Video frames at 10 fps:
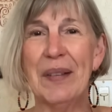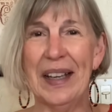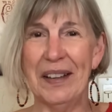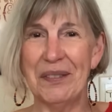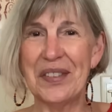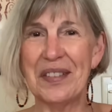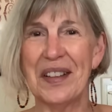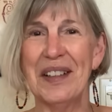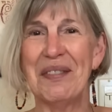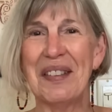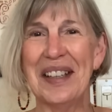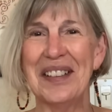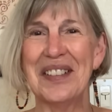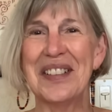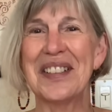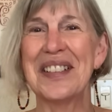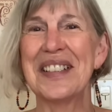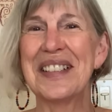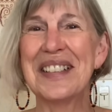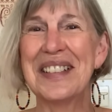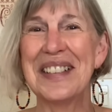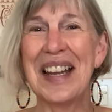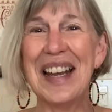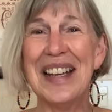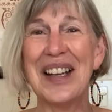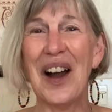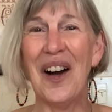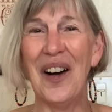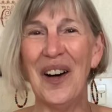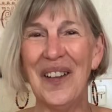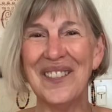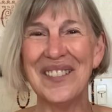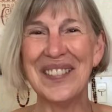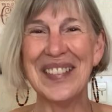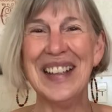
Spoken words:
if things just to stay calm,